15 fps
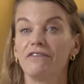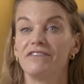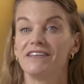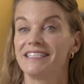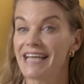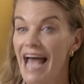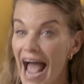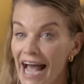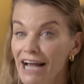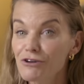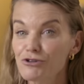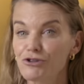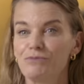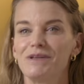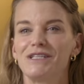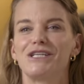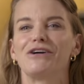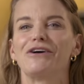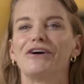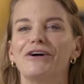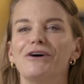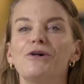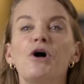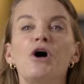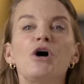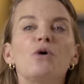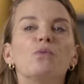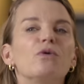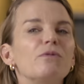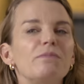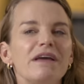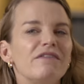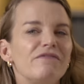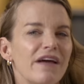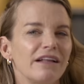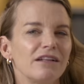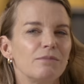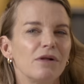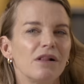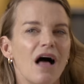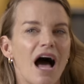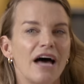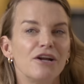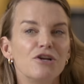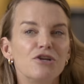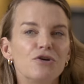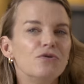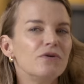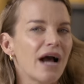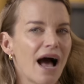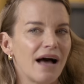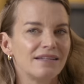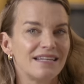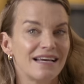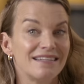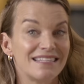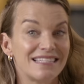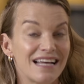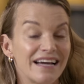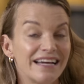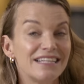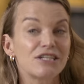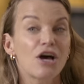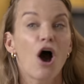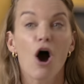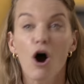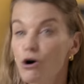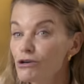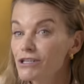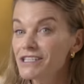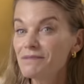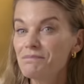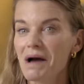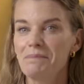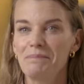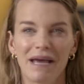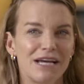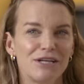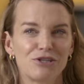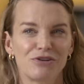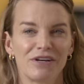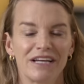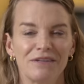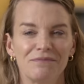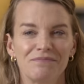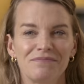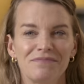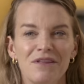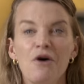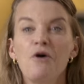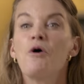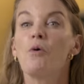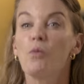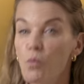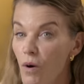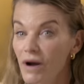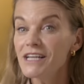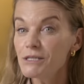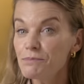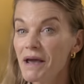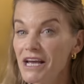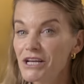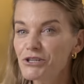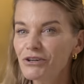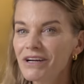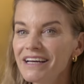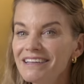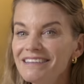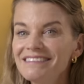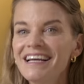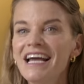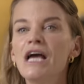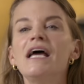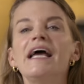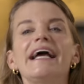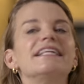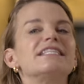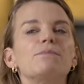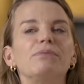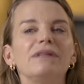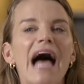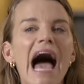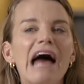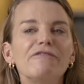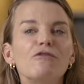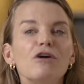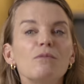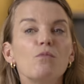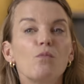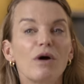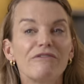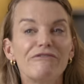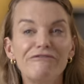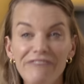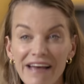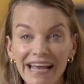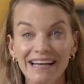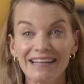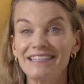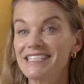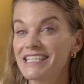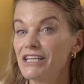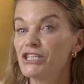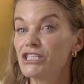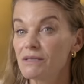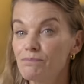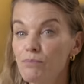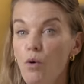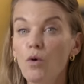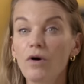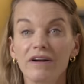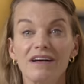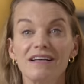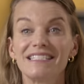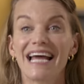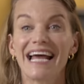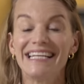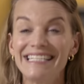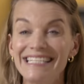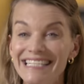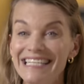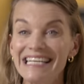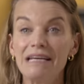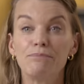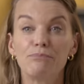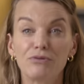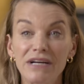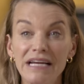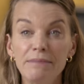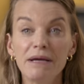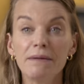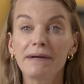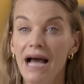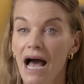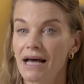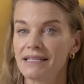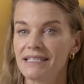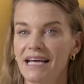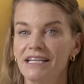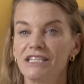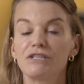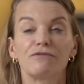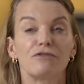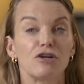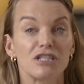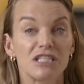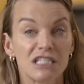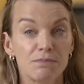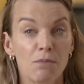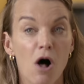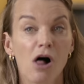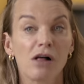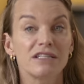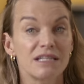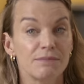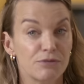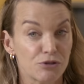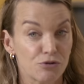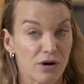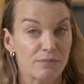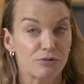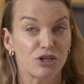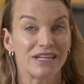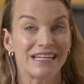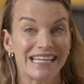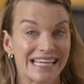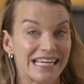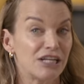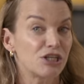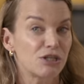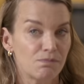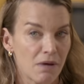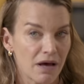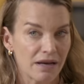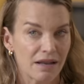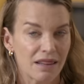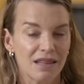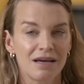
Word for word: of this extra material will be available on a new content site hosted by Patreon. What is Patreon? It's a platform where fans can support us and see premium content for a small subscription each month.